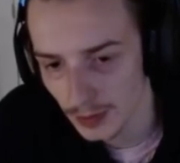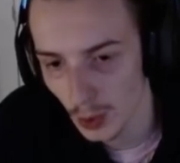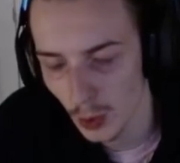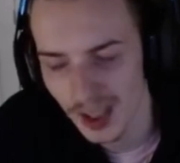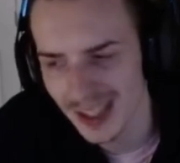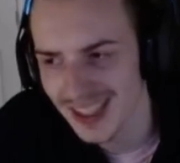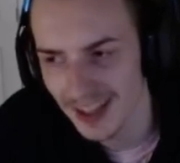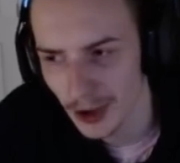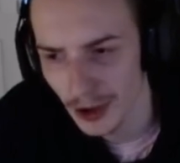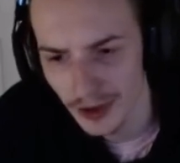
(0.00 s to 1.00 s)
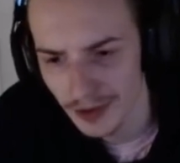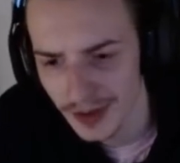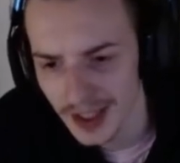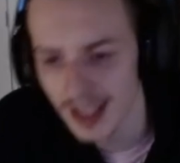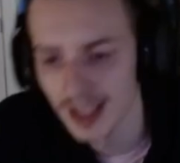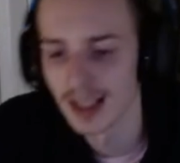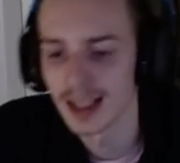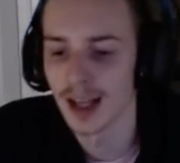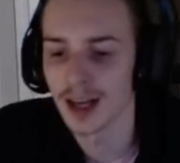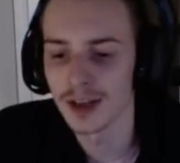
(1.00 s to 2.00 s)
or like 750,
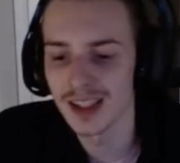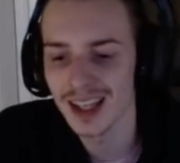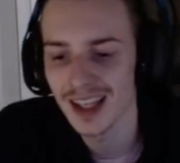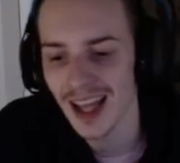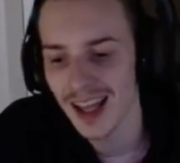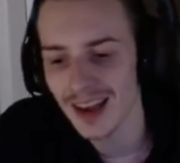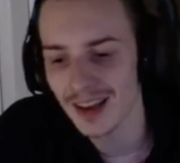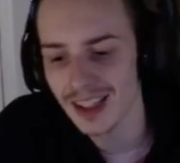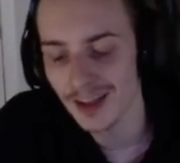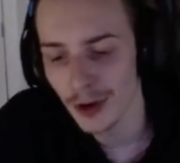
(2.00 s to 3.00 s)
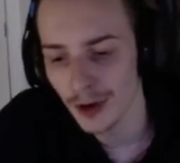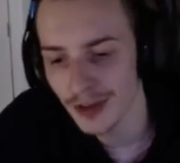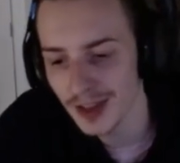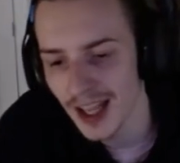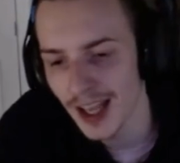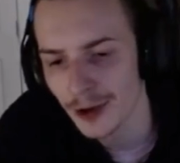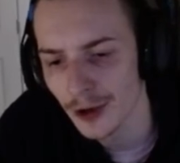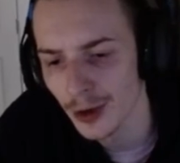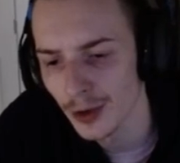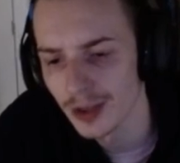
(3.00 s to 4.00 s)
or it's like 750, 800
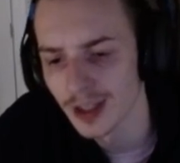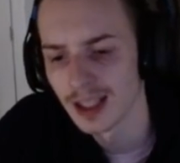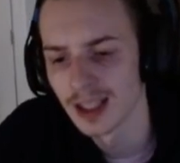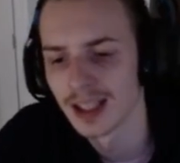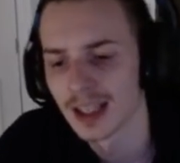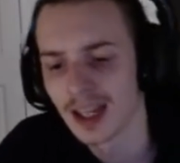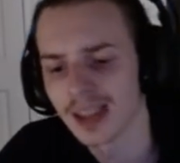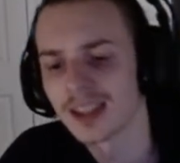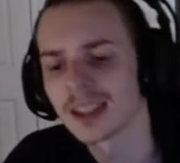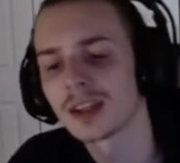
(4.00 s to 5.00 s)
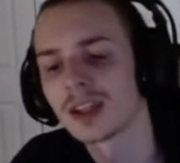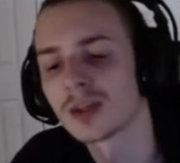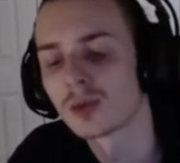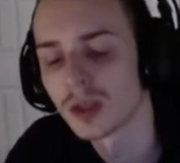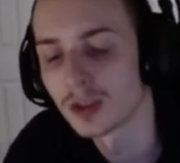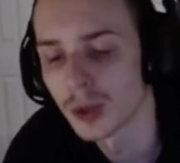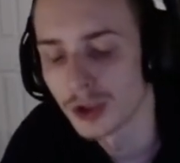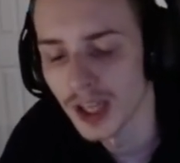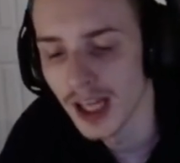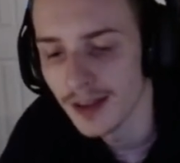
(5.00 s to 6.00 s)
gold, I think is what you
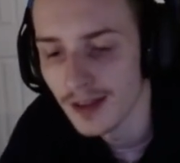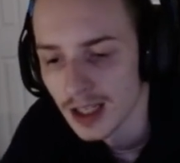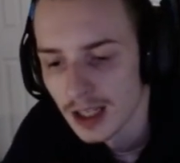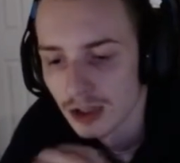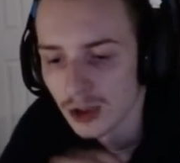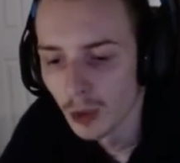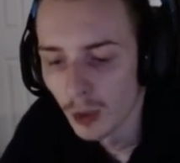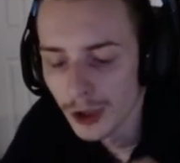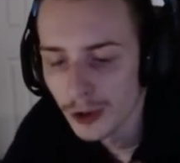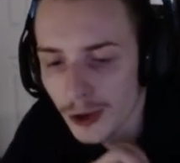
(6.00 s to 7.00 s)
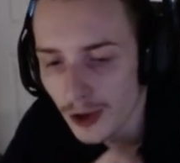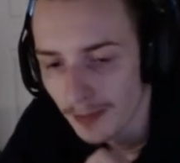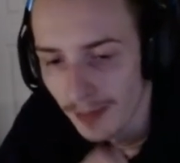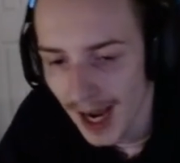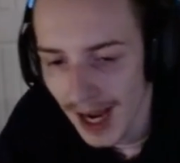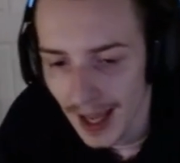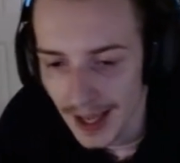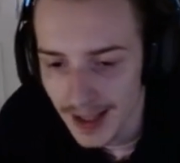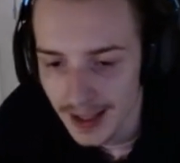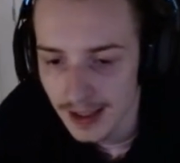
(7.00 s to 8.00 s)
get. So what you should
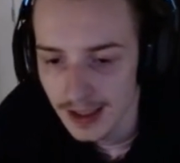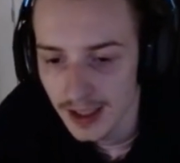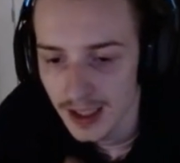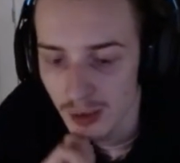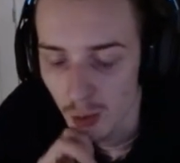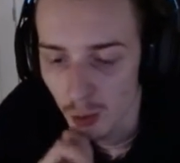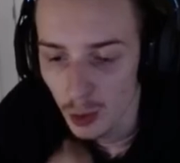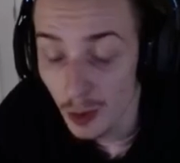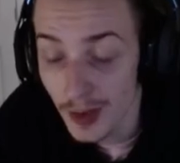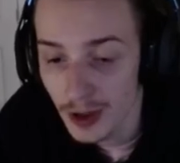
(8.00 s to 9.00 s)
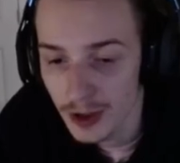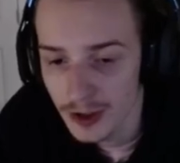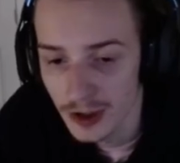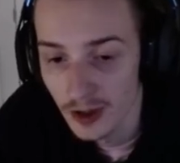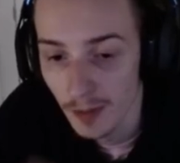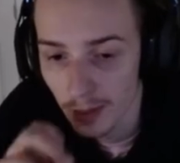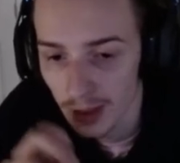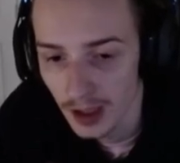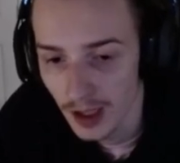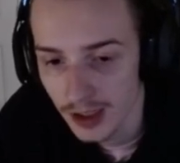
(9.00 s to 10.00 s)
buy is Ruby Crystal
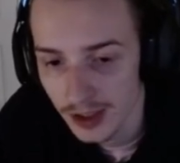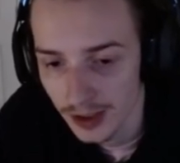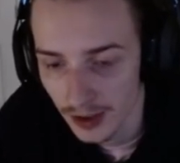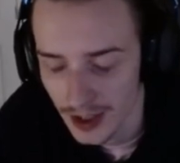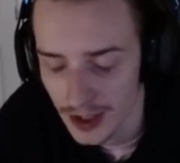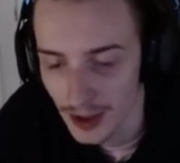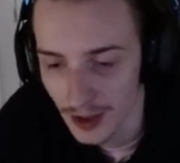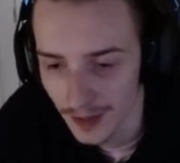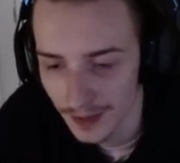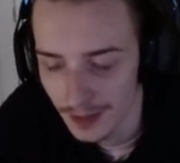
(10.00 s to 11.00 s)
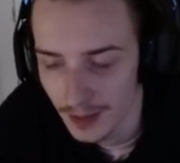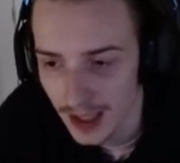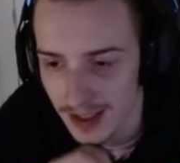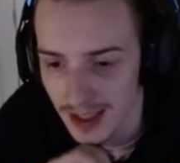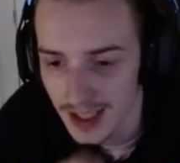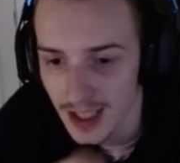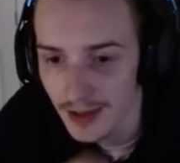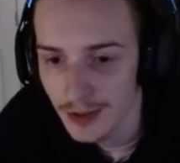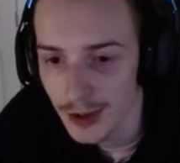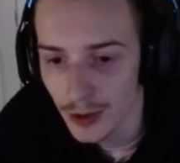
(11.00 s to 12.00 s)
plus Dark Seal, because this
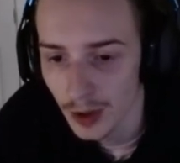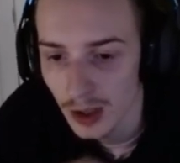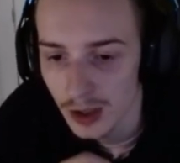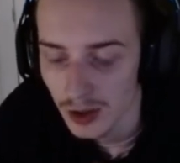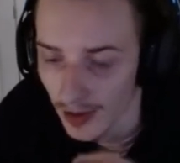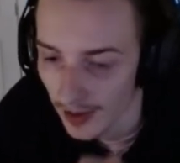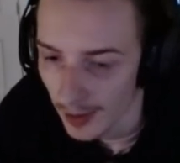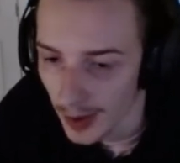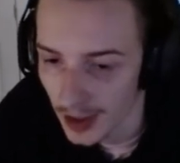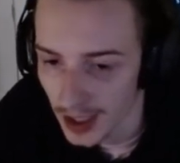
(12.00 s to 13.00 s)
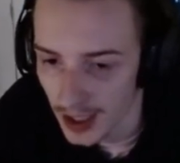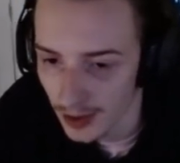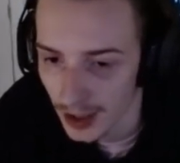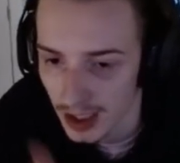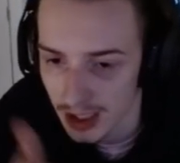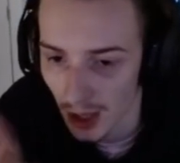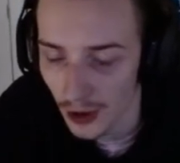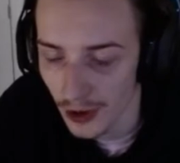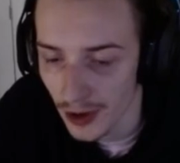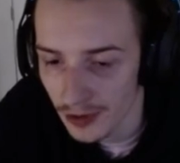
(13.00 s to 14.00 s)
gives you survivability, it's
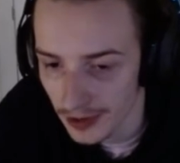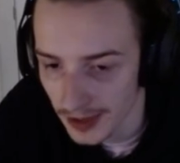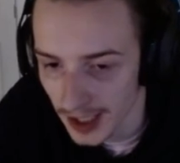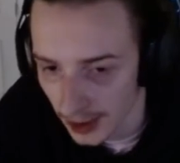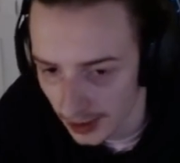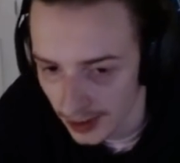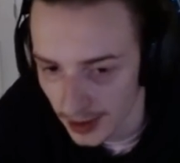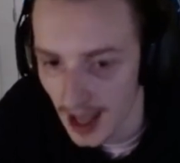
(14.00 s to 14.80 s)
150 health,